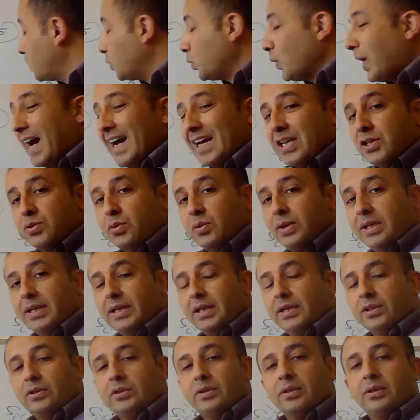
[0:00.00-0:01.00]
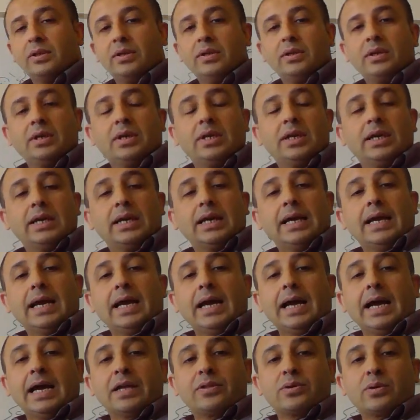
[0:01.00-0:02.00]
to isolate
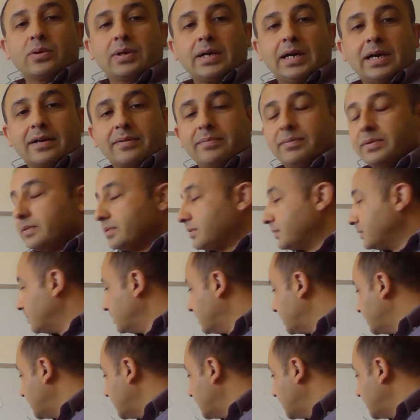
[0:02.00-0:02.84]
hydrocarbons.